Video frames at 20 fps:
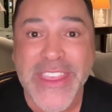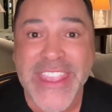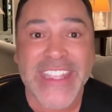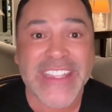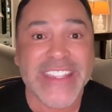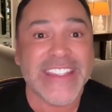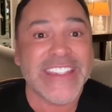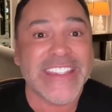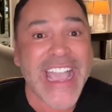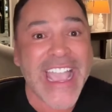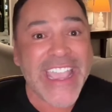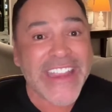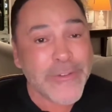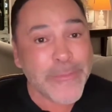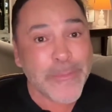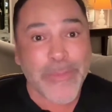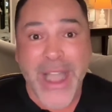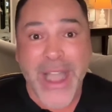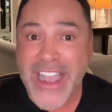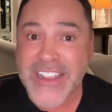the
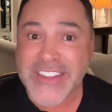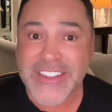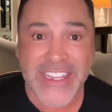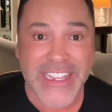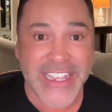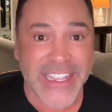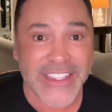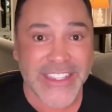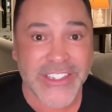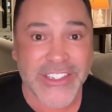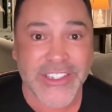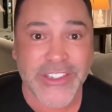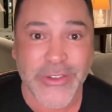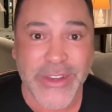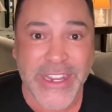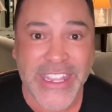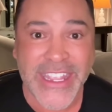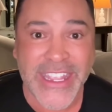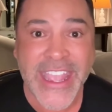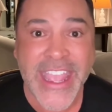entire boxing
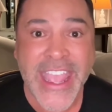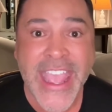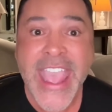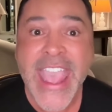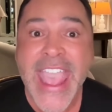industry.